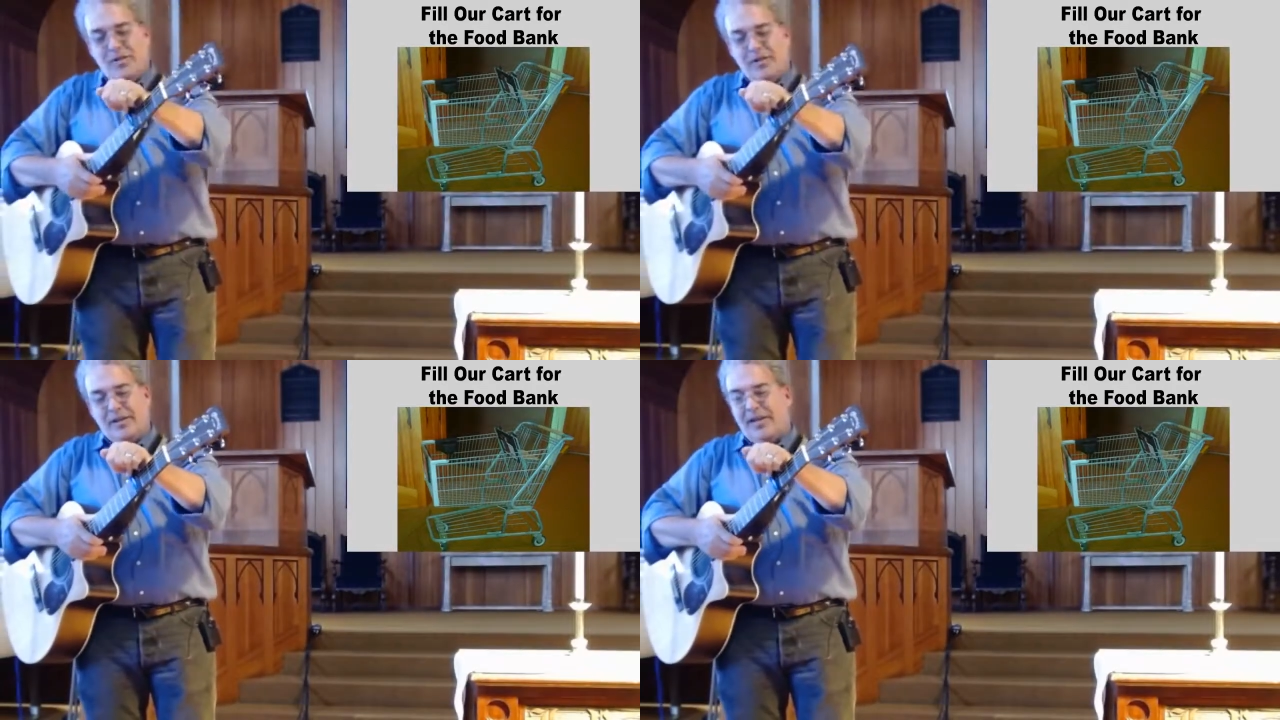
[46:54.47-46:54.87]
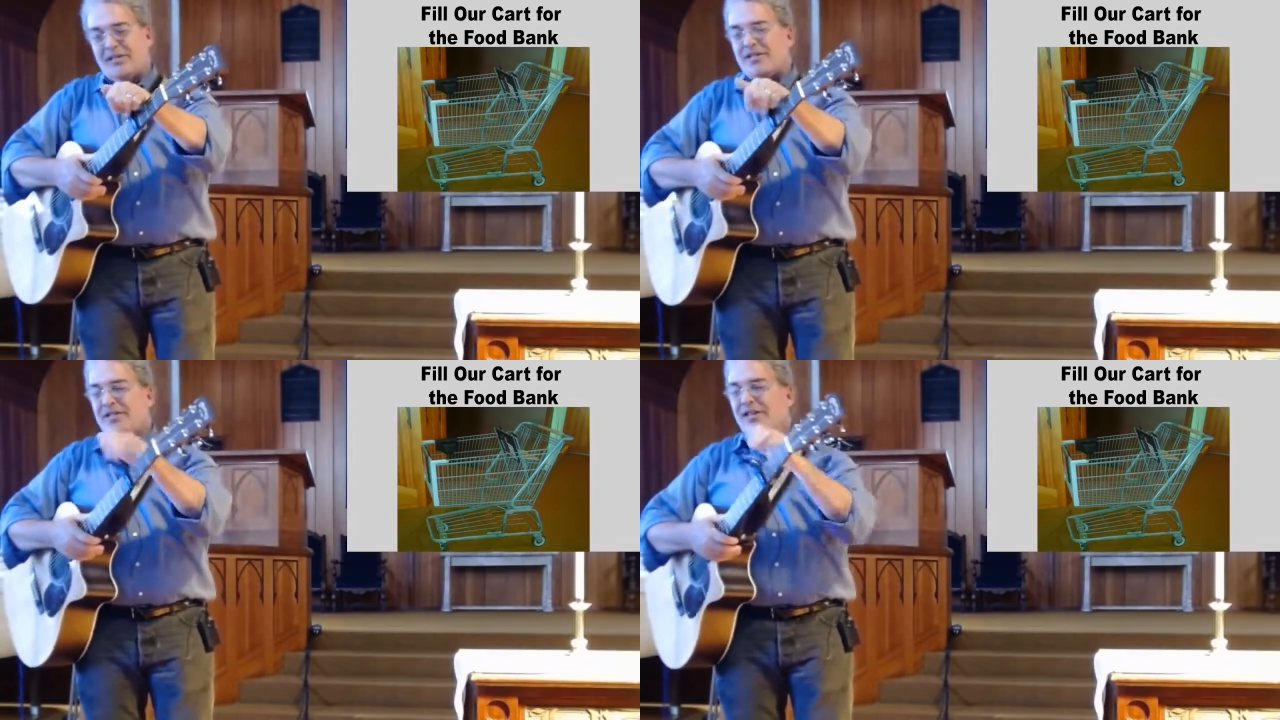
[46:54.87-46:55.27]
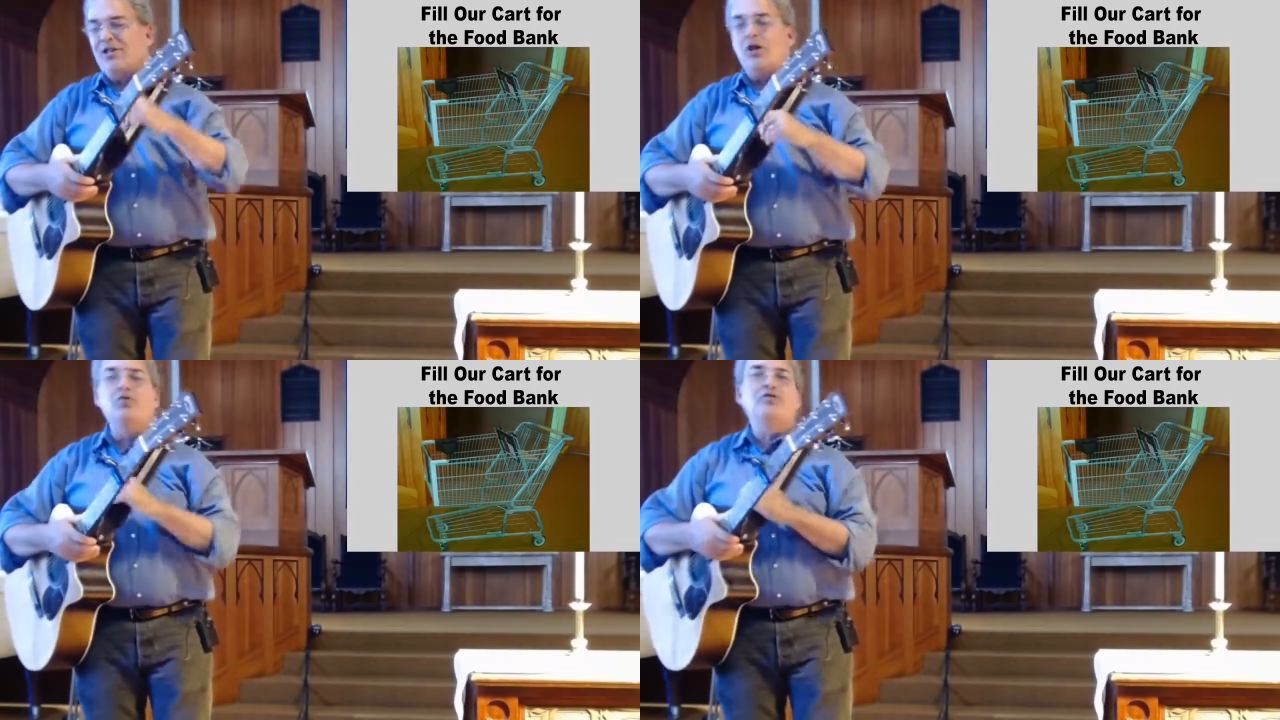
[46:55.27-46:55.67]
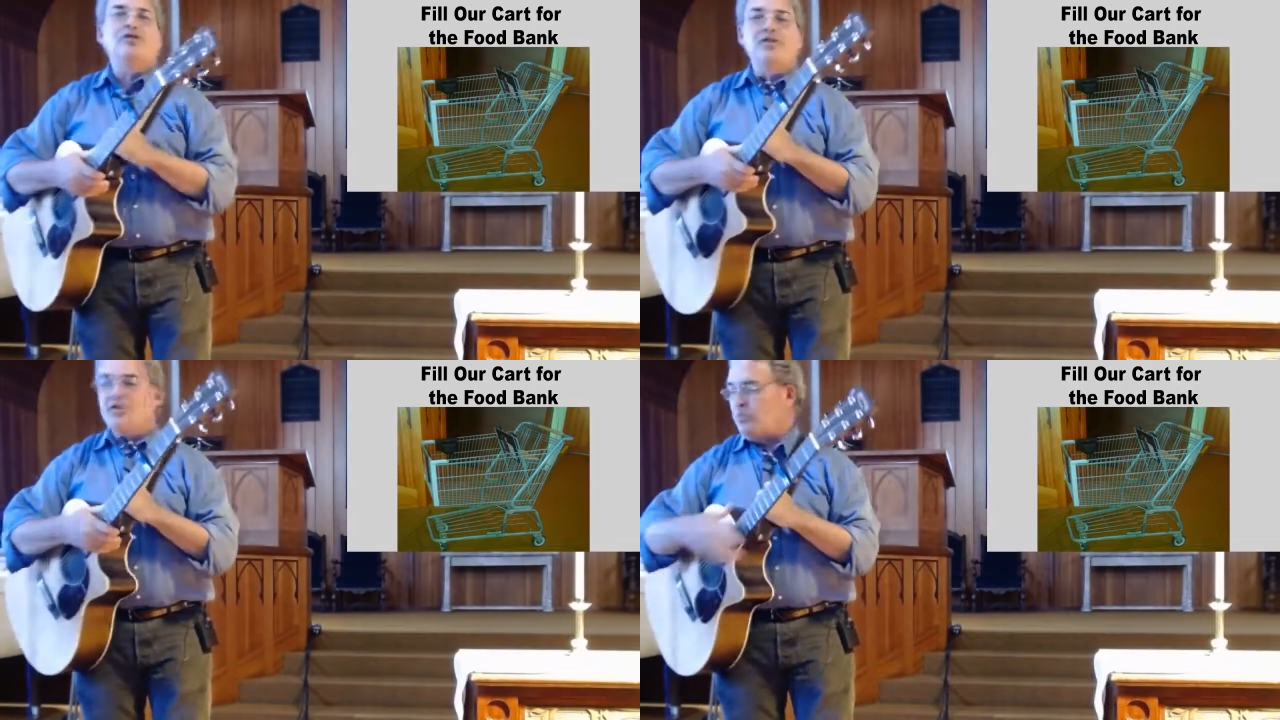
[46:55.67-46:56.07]
let's close
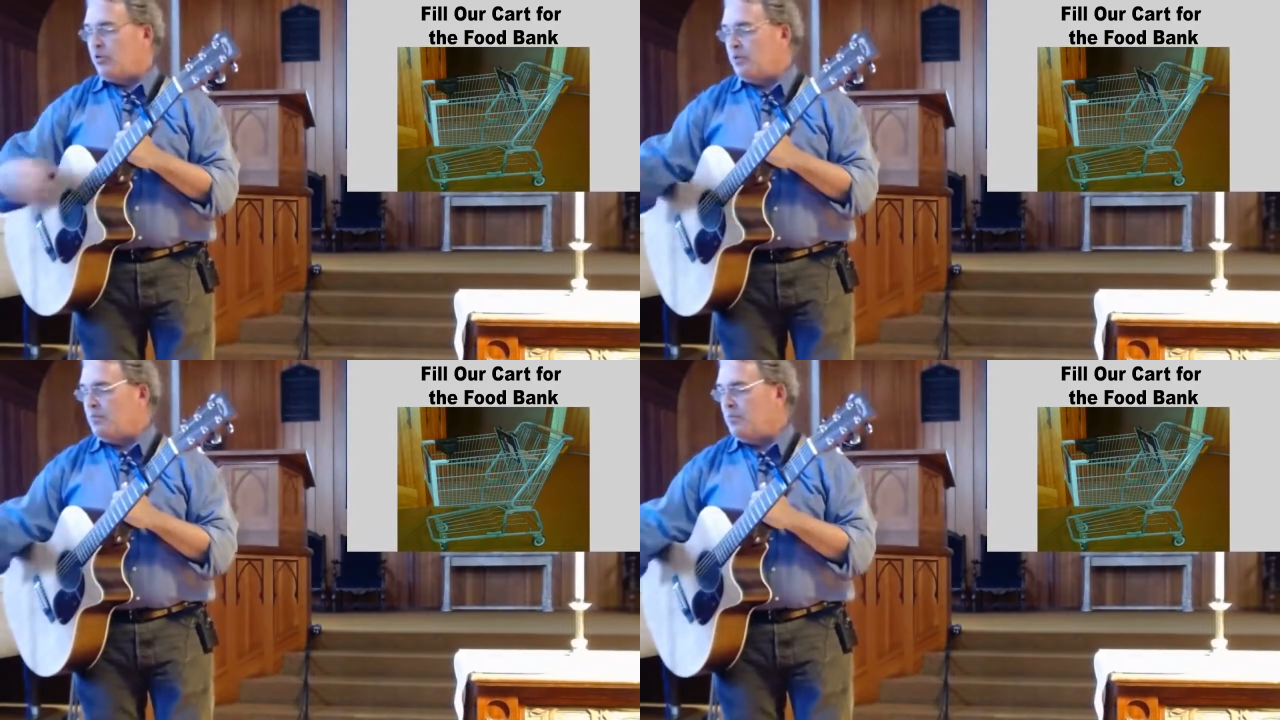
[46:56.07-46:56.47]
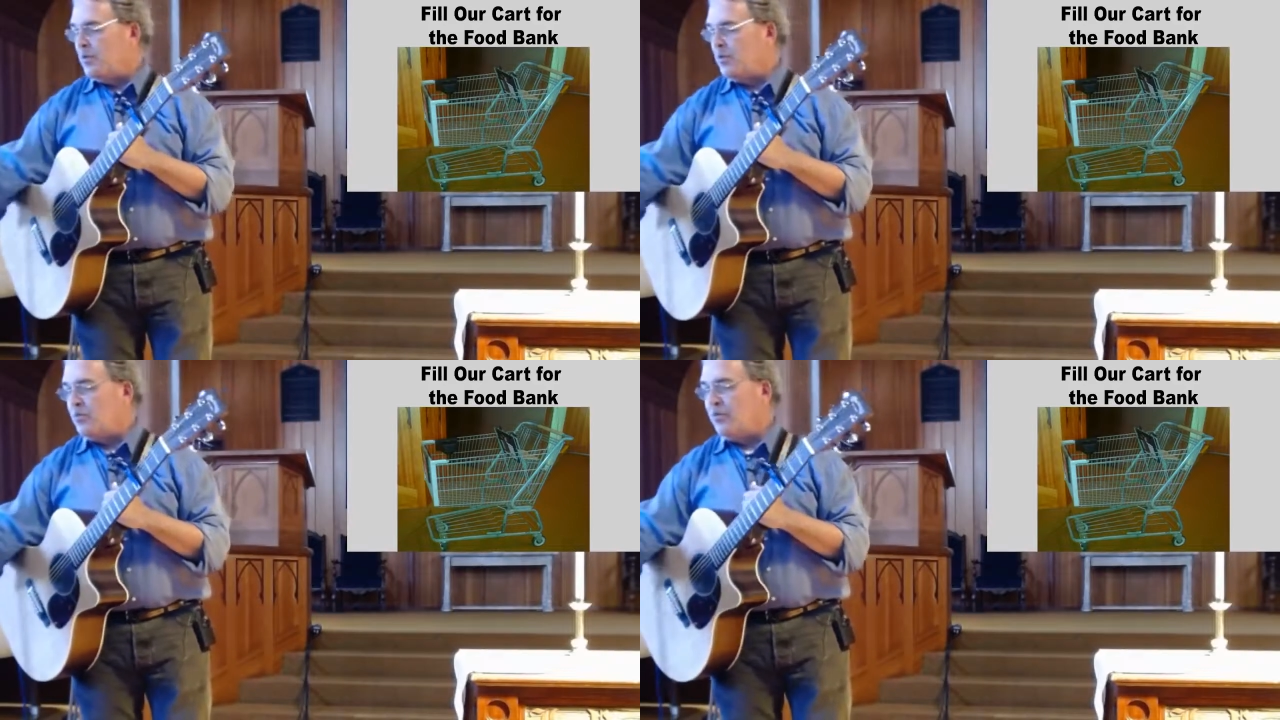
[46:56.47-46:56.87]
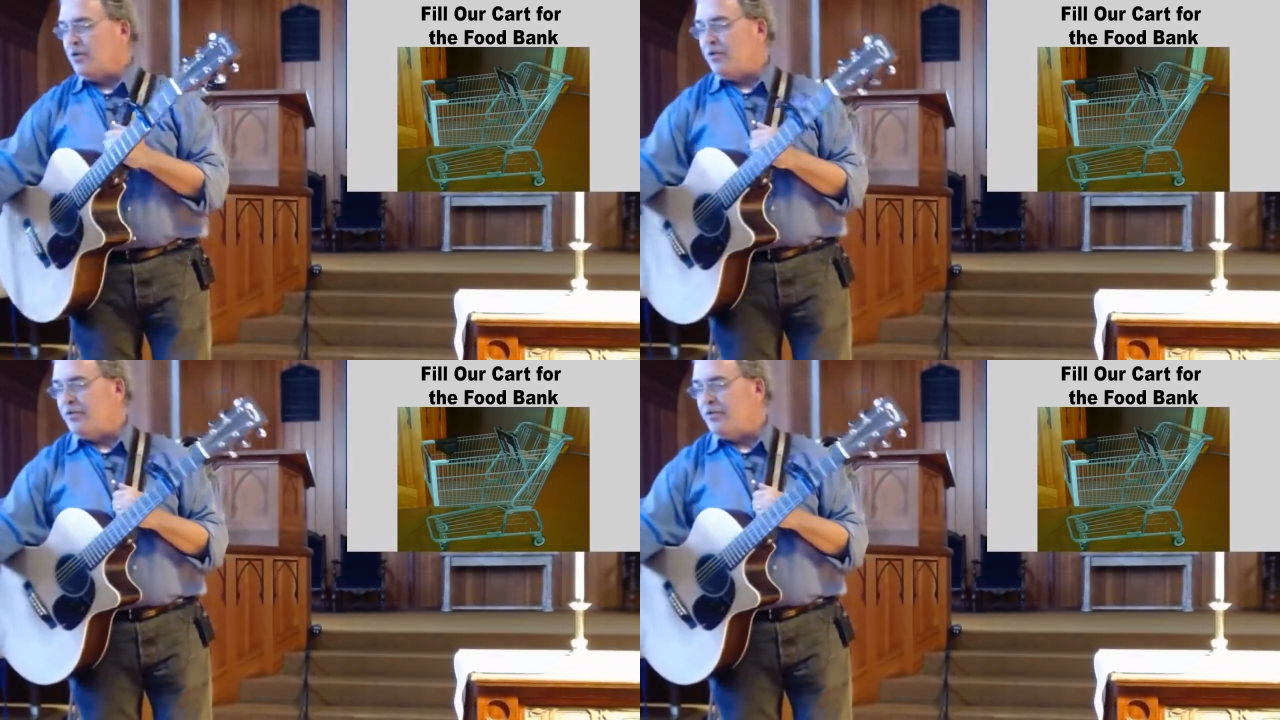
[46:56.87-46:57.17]
this morning with,